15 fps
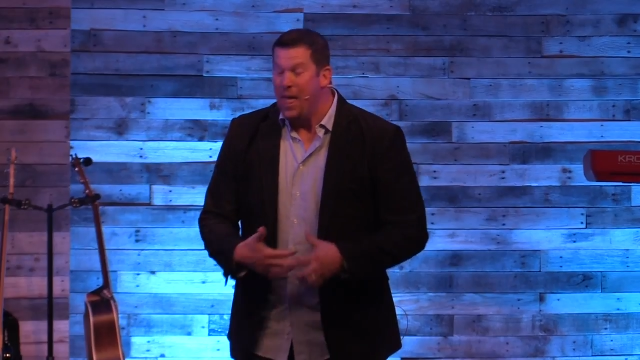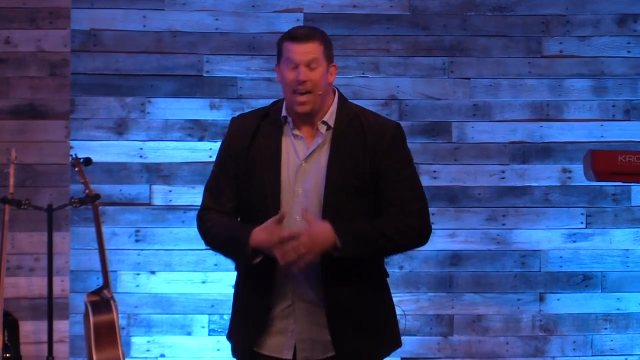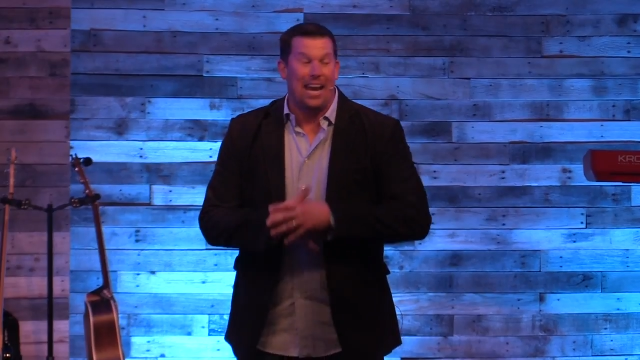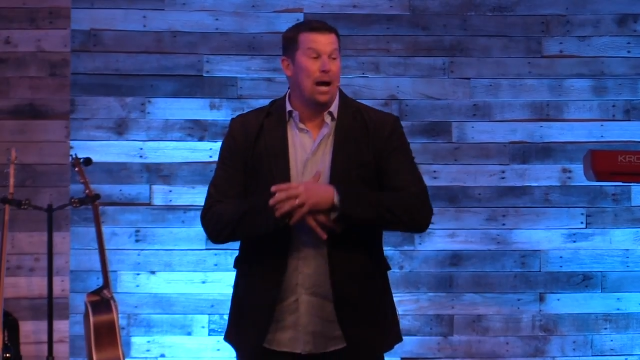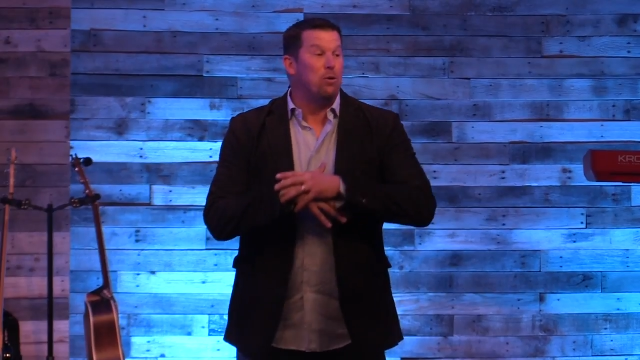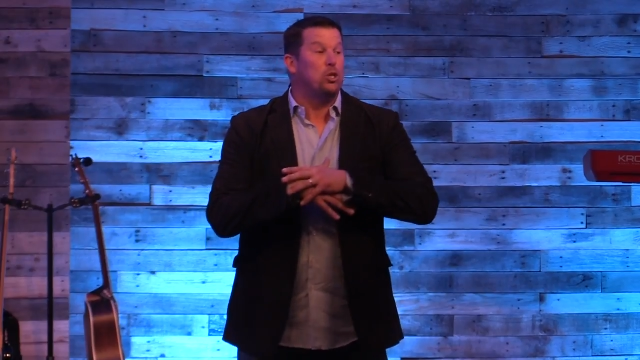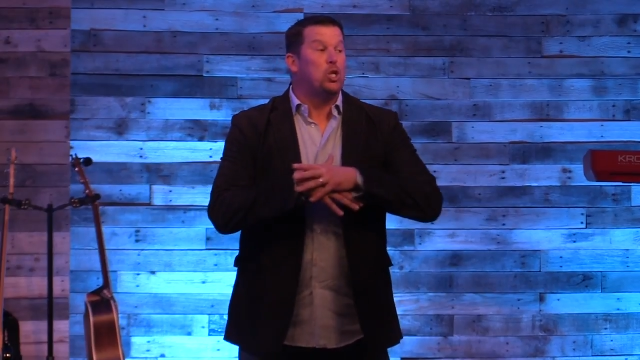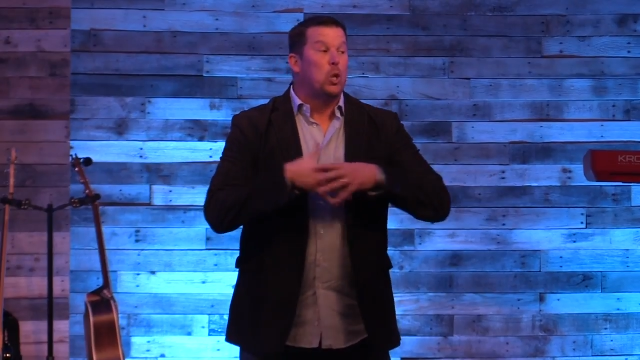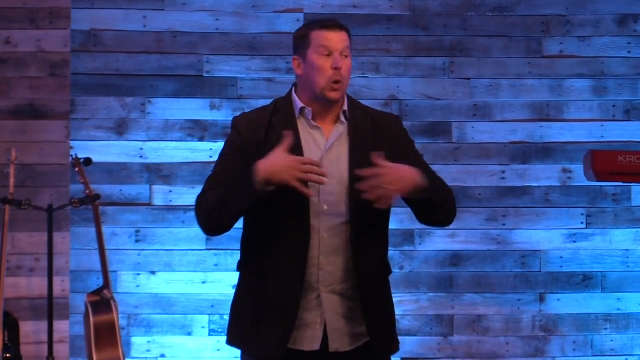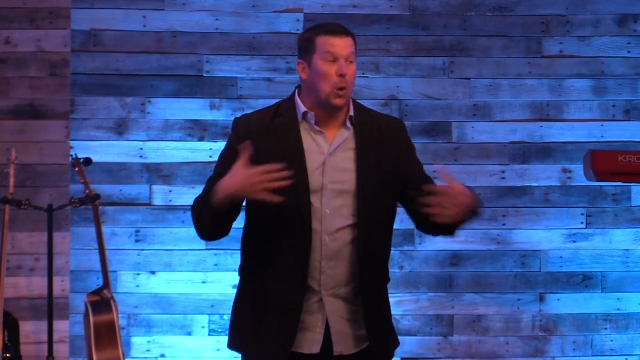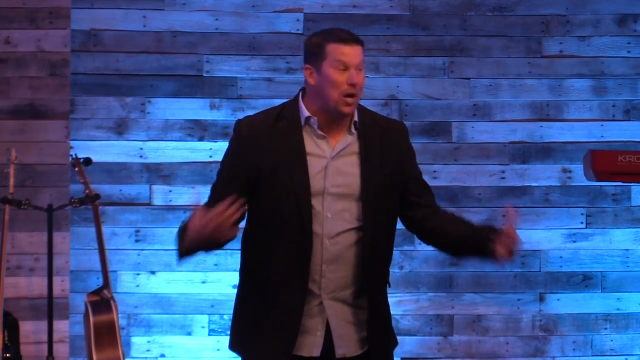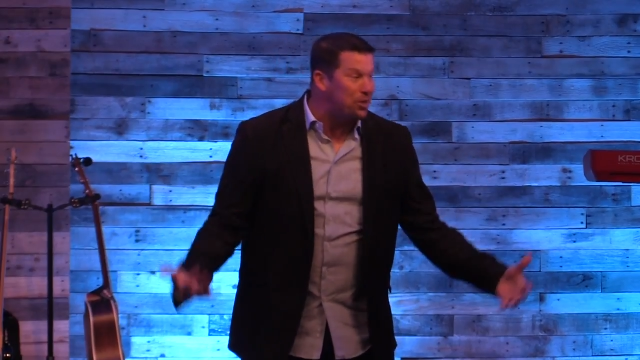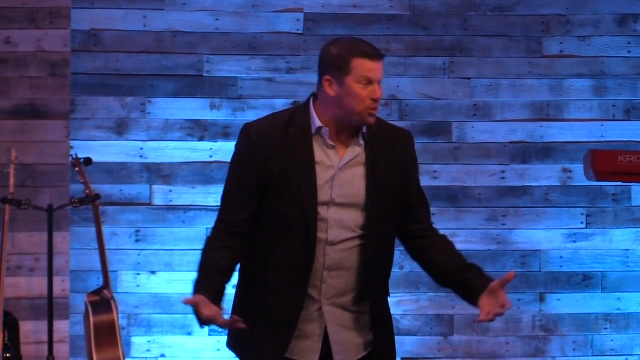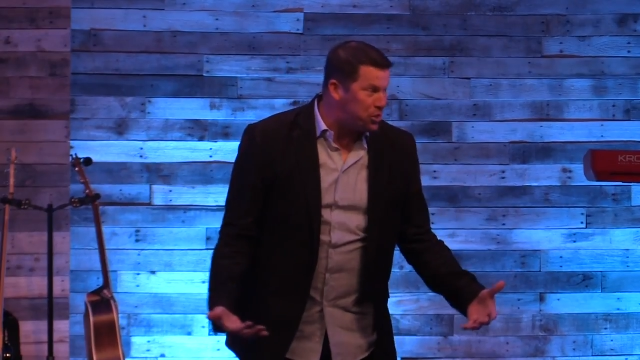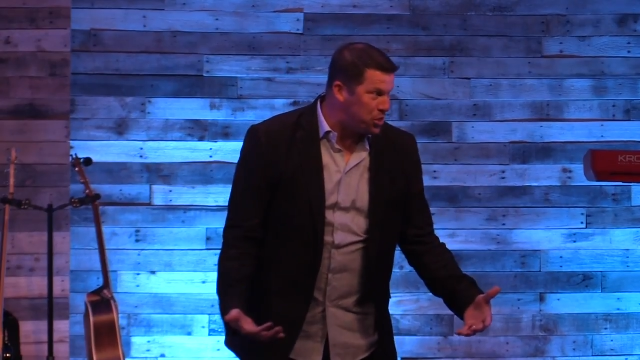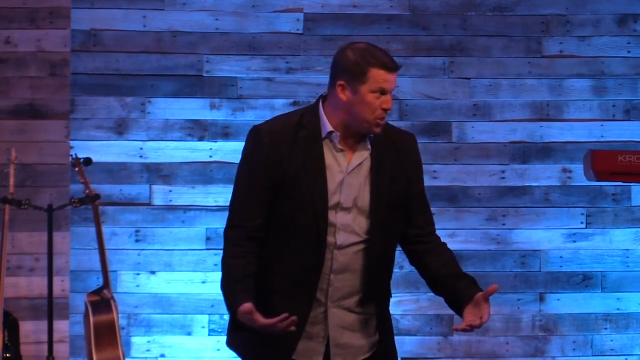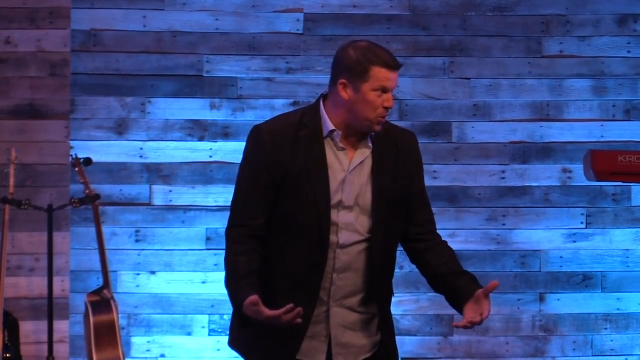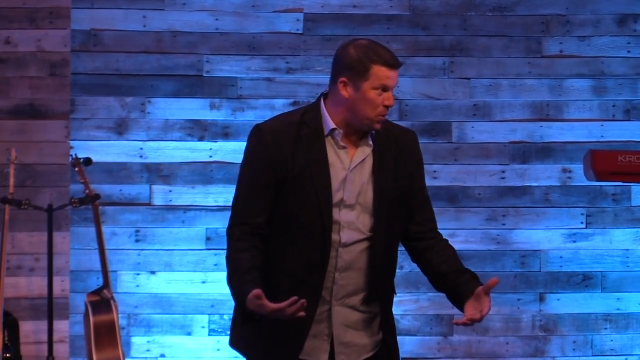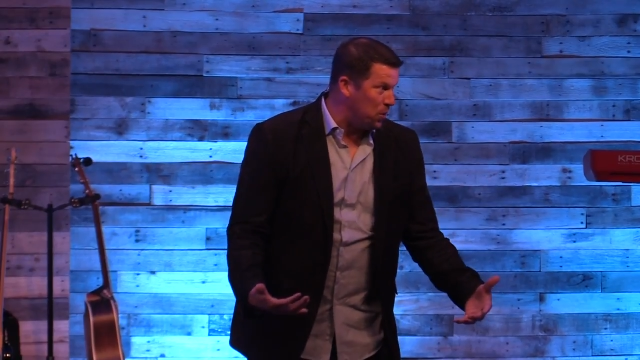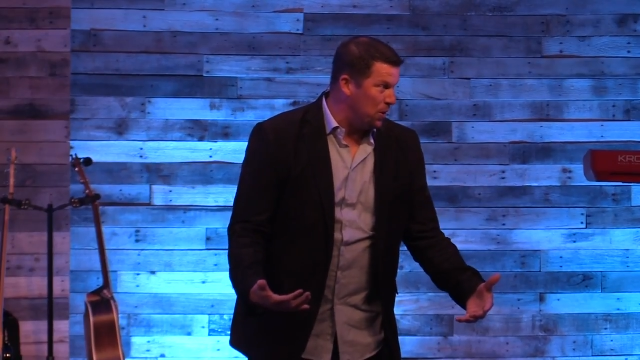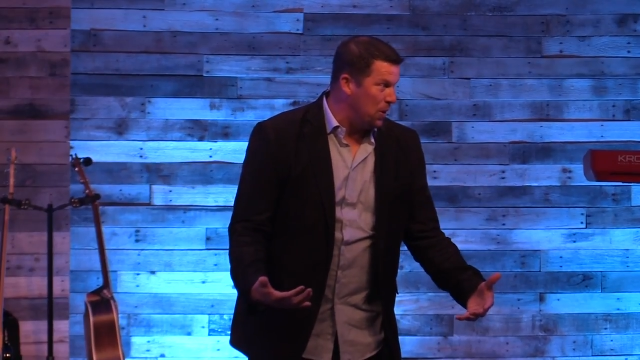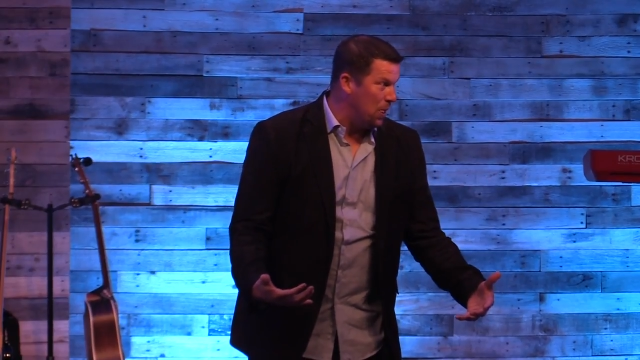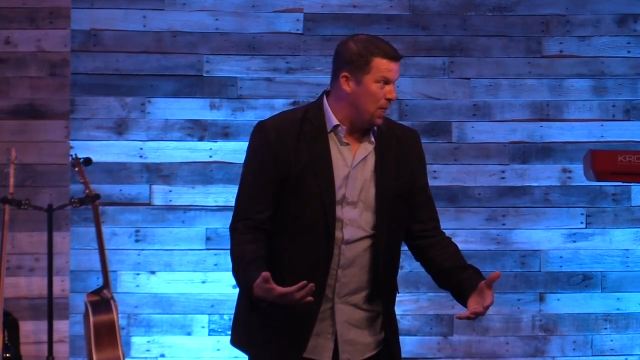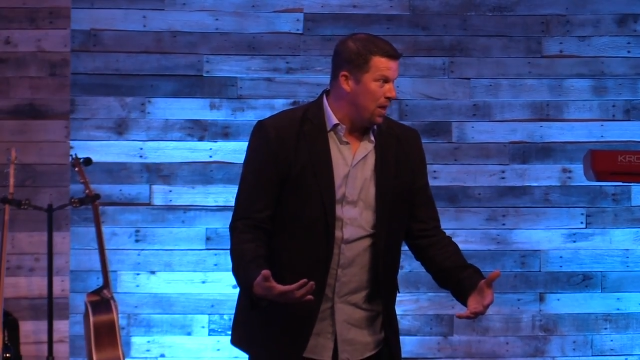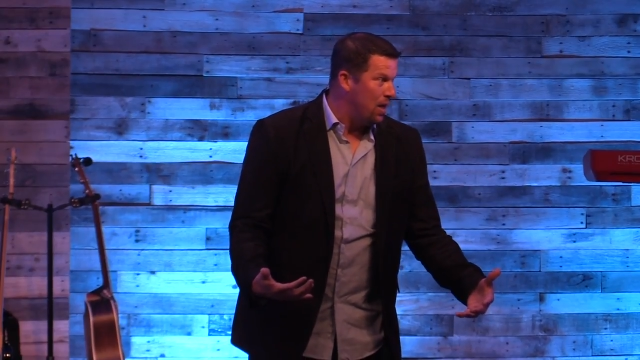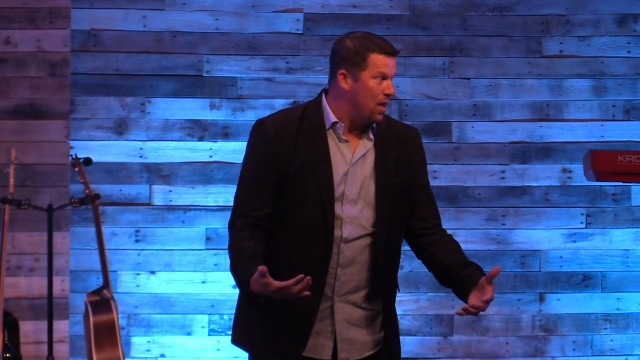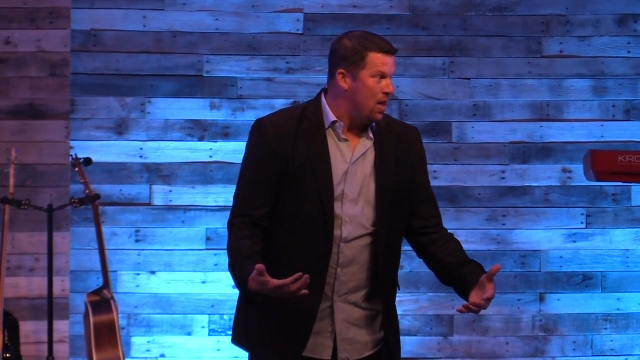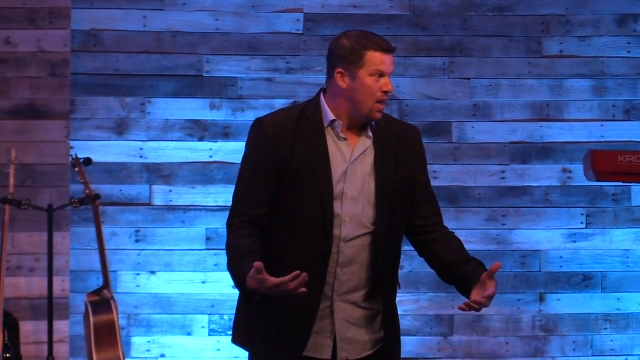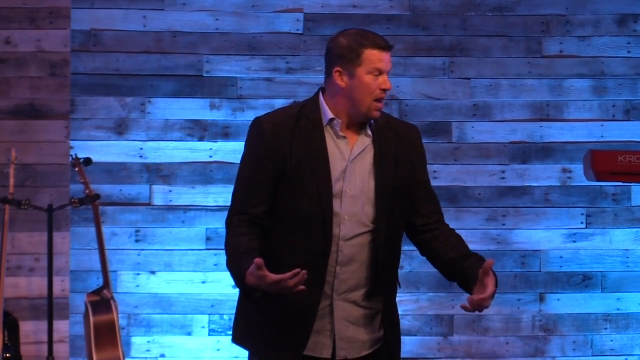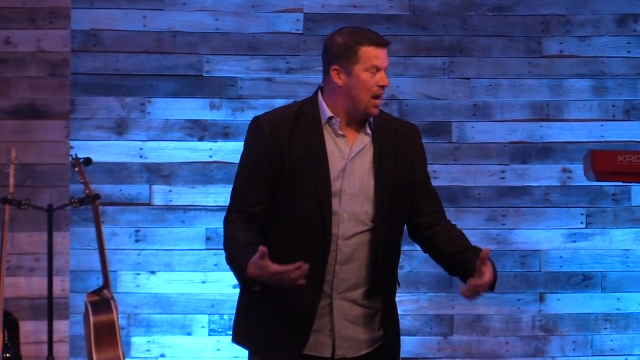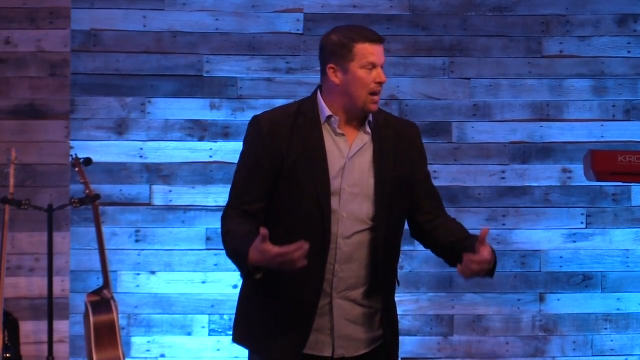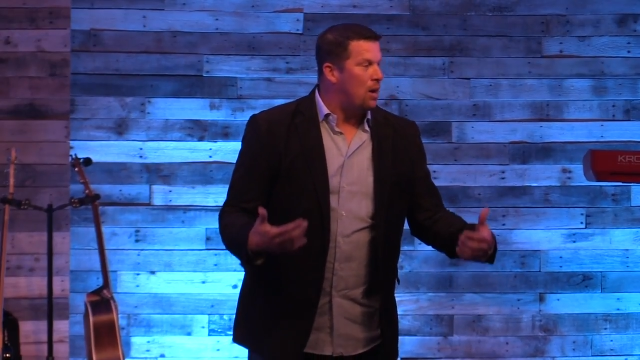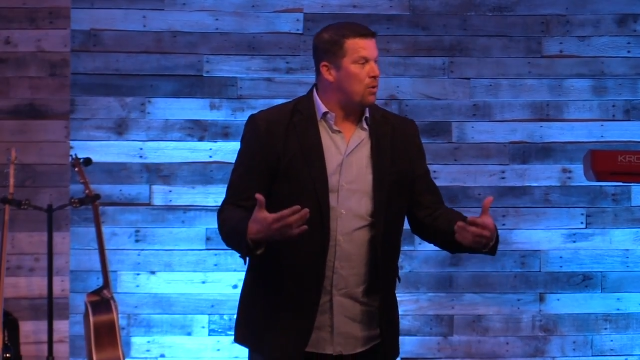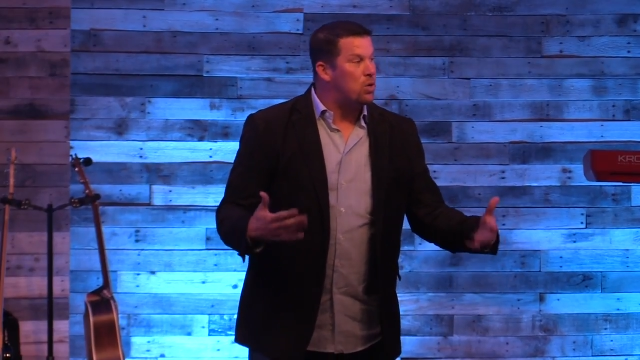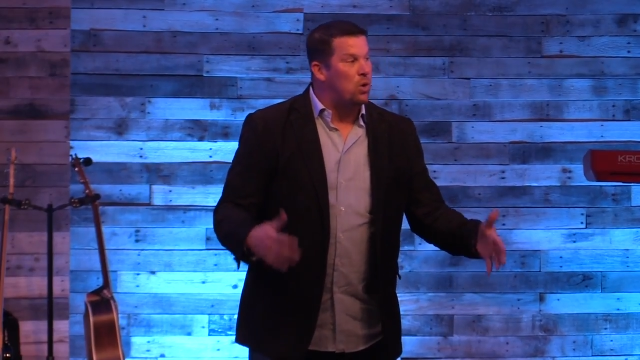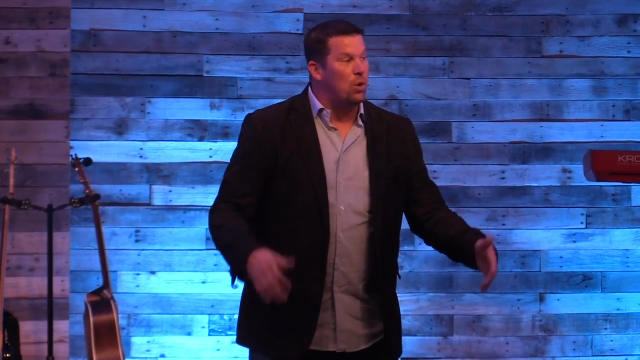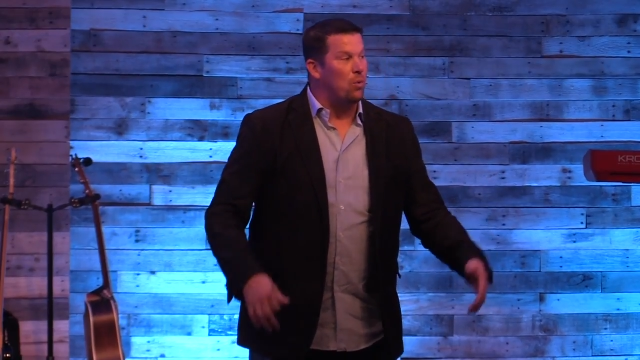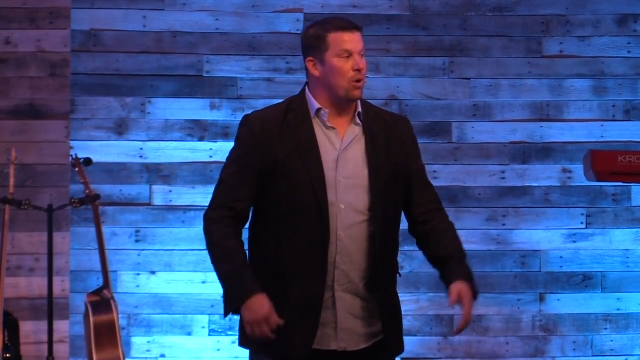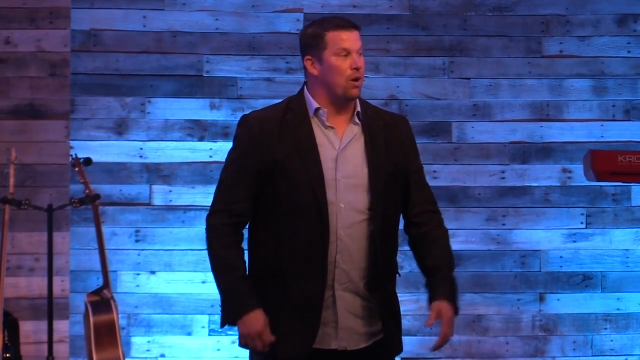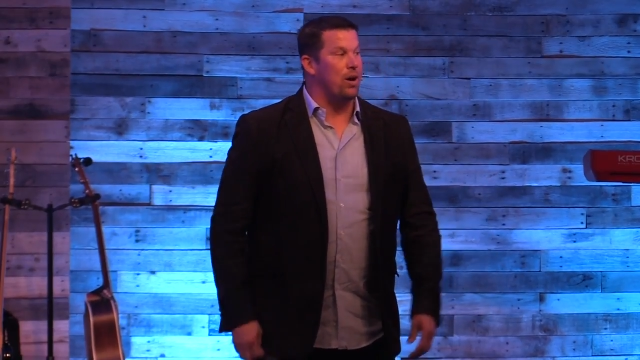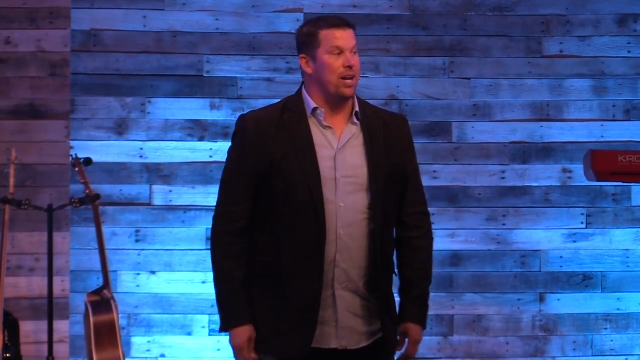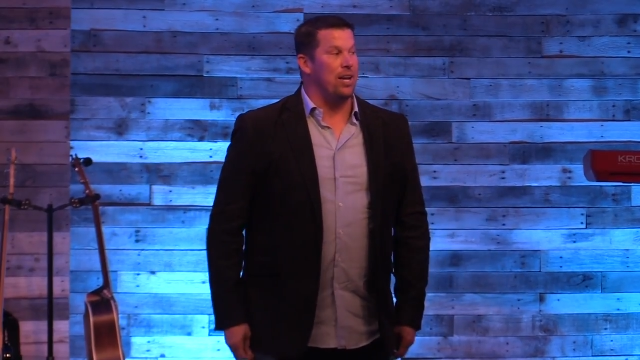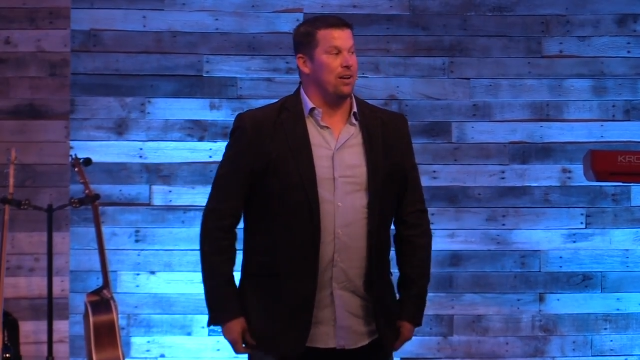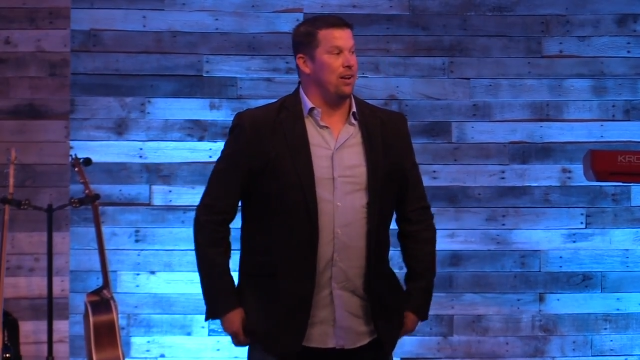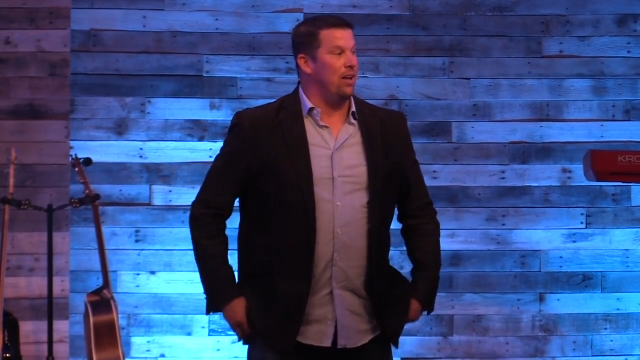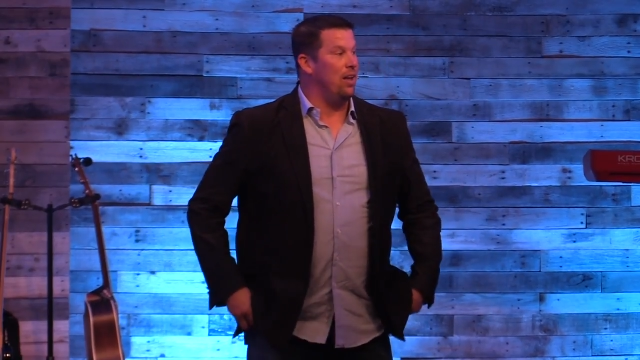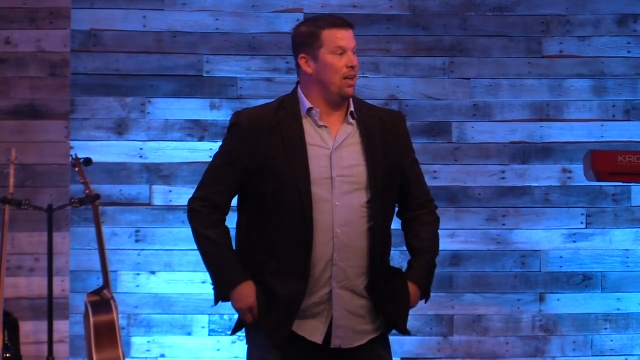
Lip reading: and I will trust you, and I will quit worrying.